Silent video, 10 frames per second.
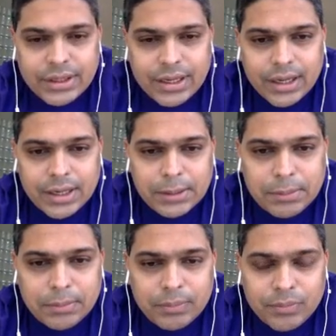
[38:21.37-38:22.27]

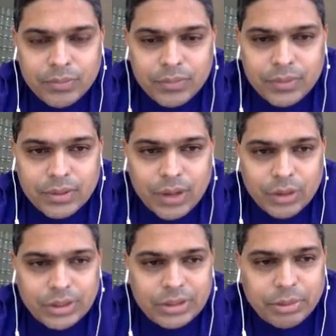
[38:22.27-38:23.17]
Um, now
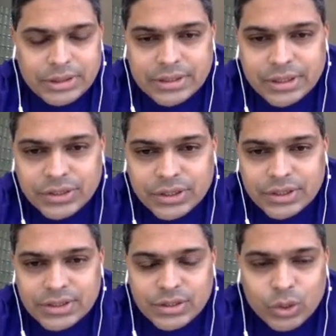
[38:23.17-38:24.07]
that the
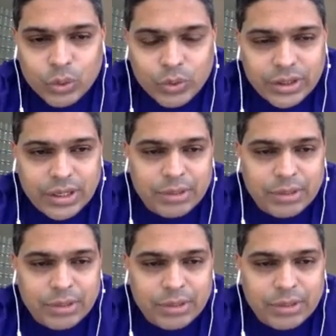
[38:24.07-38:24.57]
presentation is over,